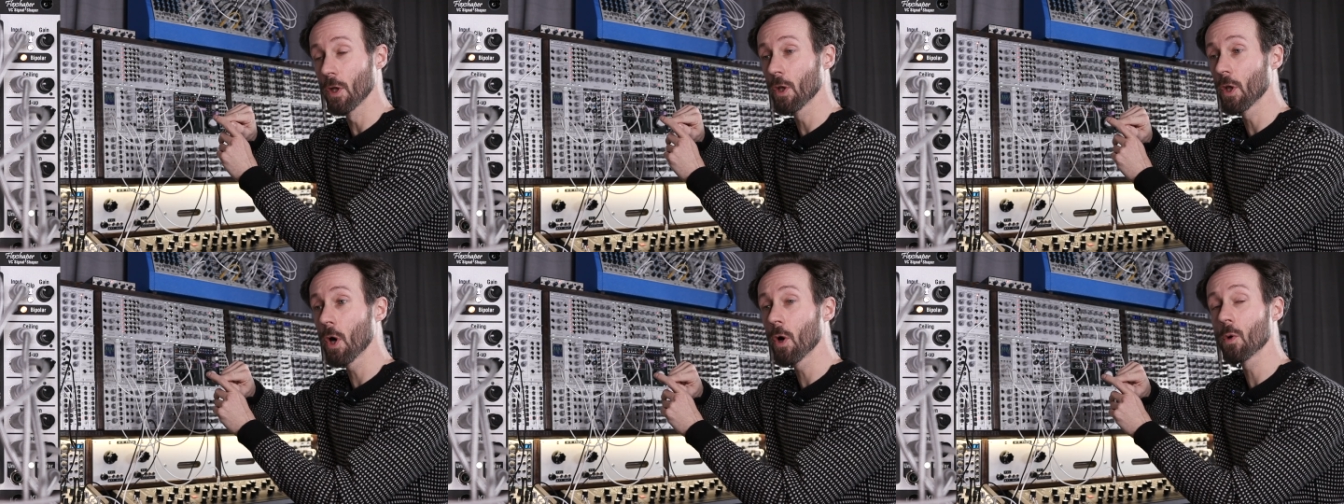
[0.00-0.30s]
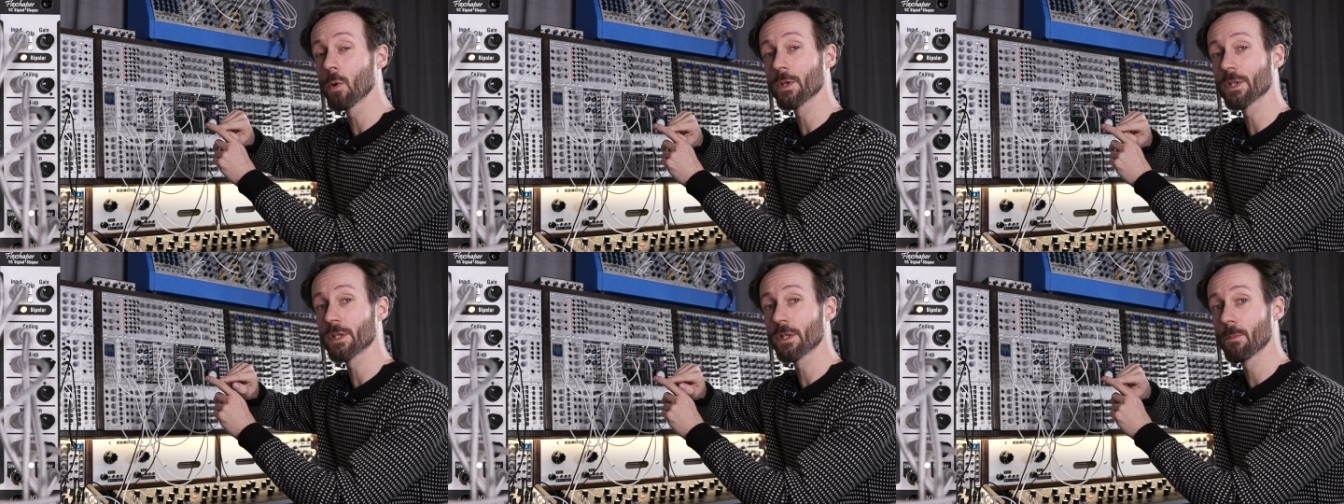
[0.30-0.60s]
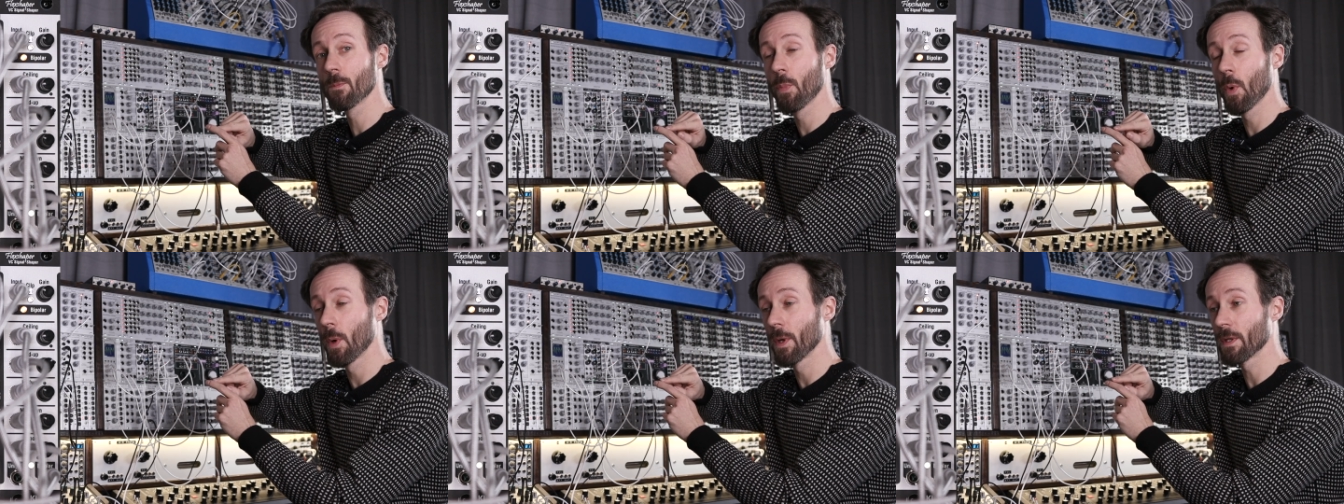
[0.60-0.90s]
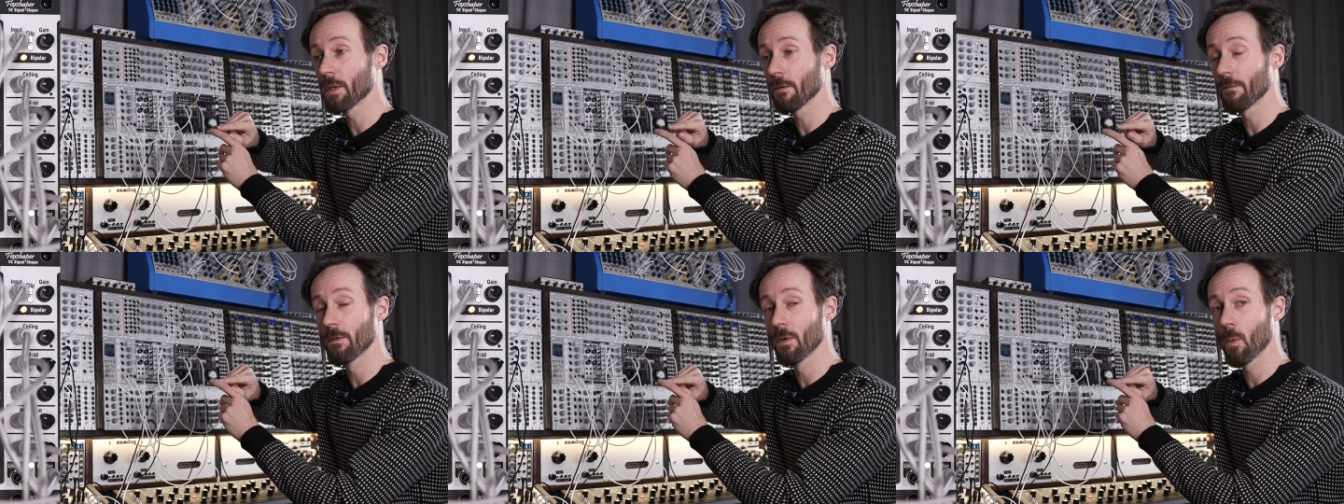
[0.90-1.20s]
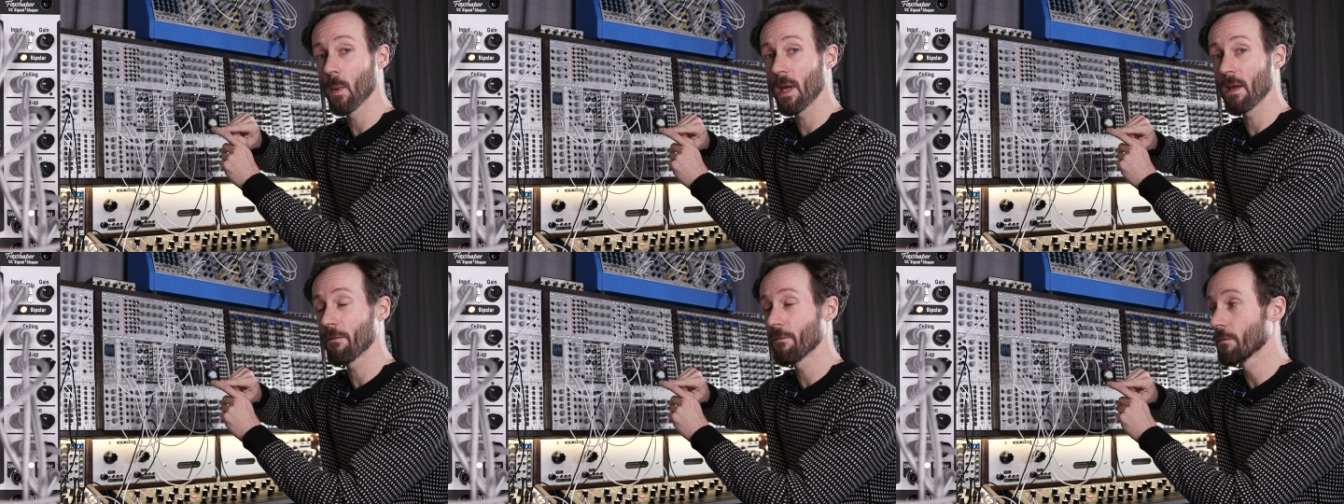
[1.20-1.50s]
lowest point of the
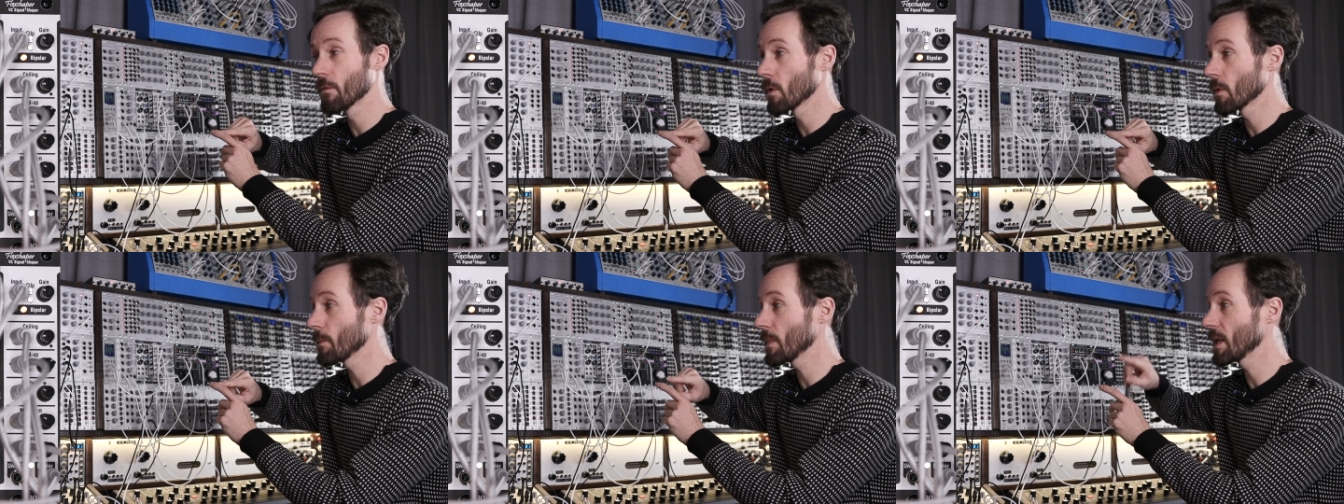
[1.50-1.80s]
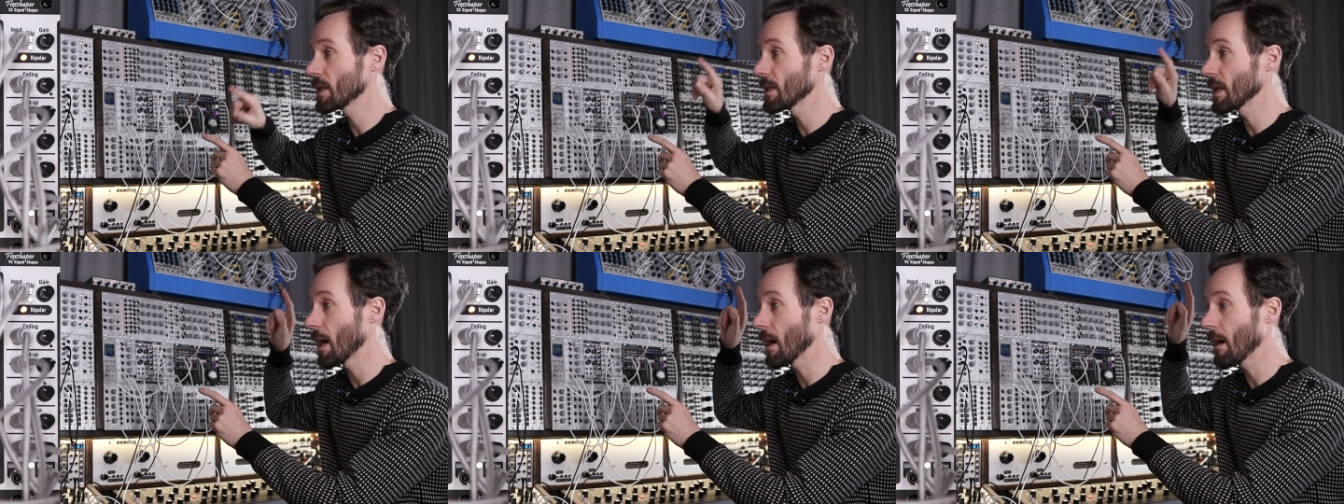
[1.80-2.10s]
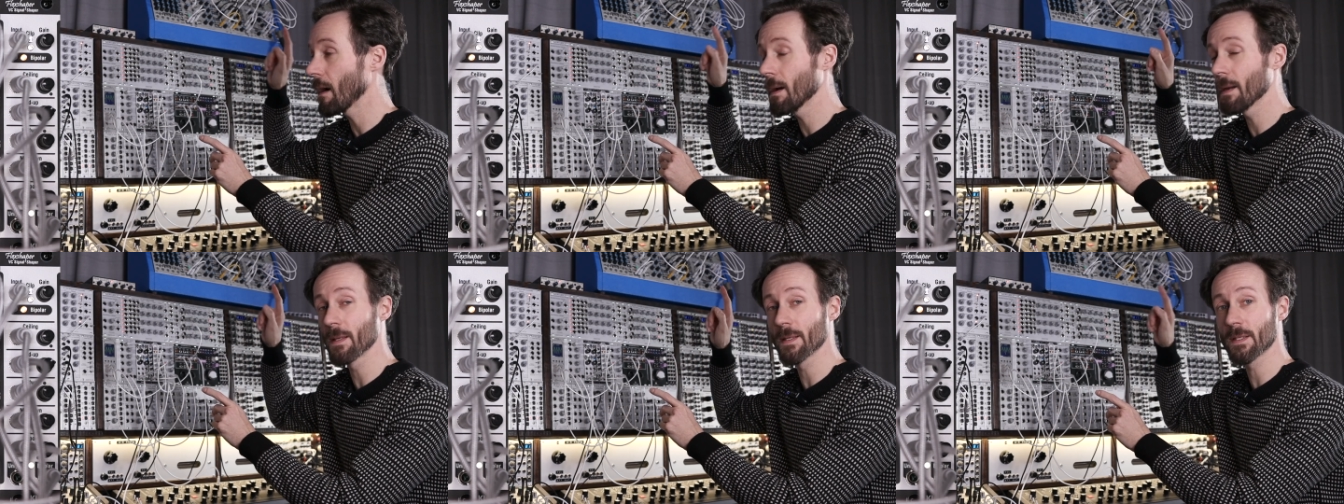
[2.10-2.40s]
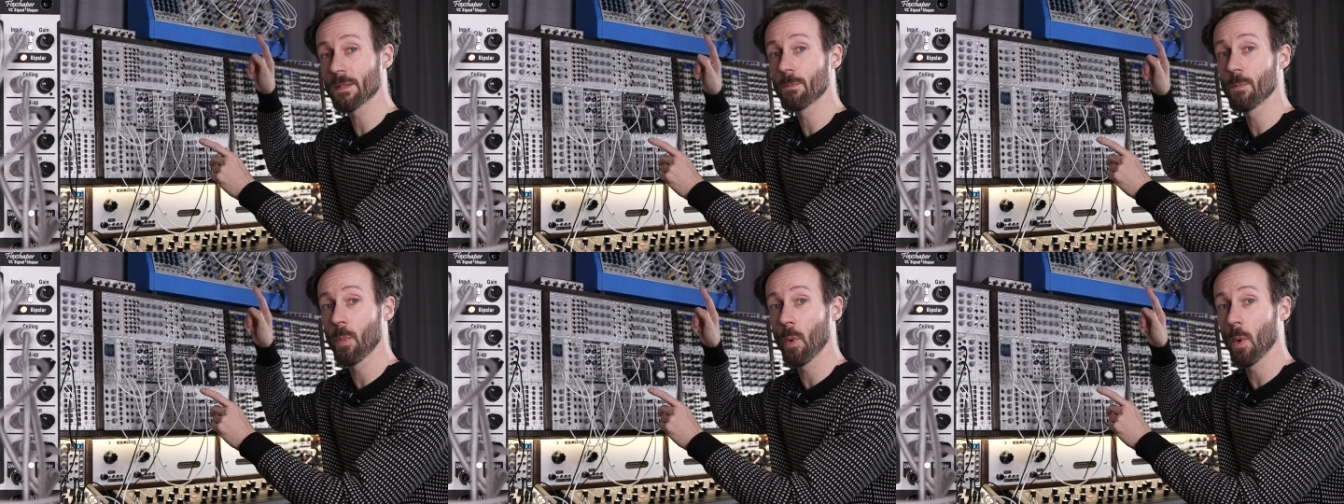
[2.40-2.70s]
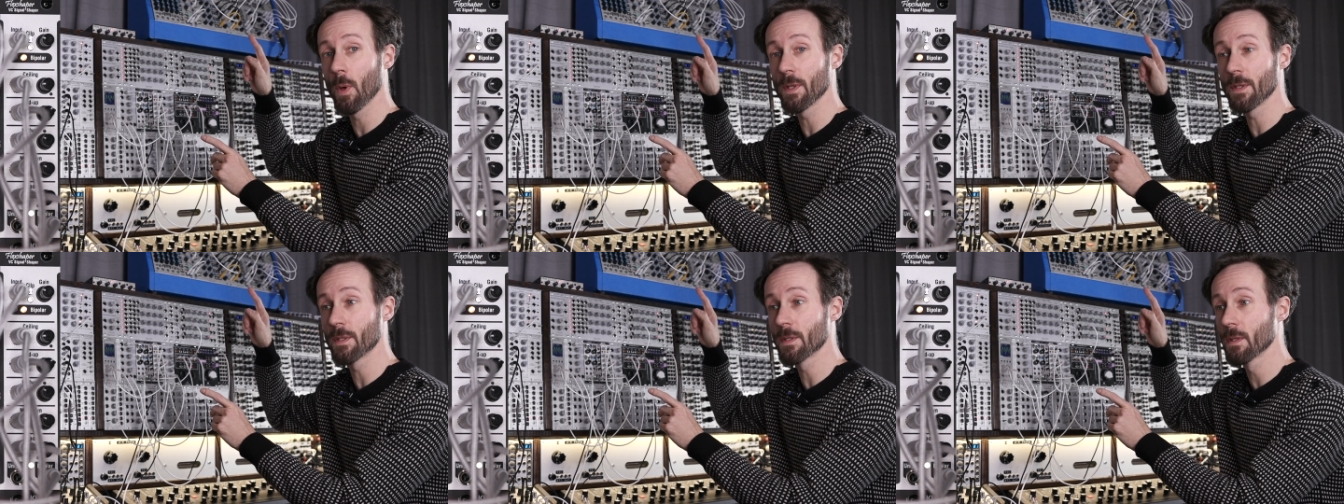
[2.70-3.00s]
waveform and the highest
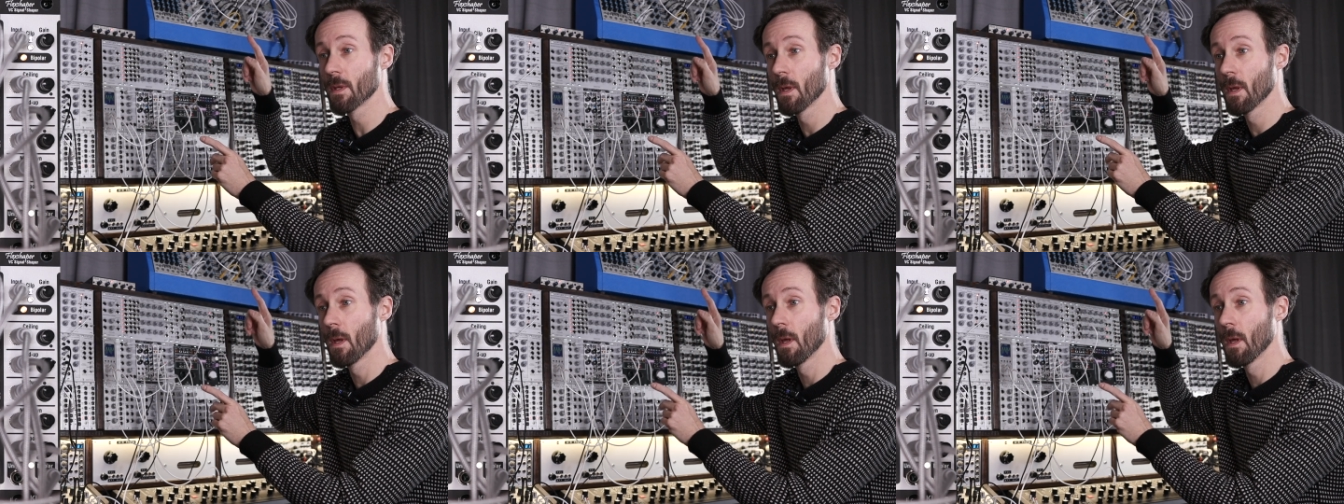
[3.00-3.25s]
point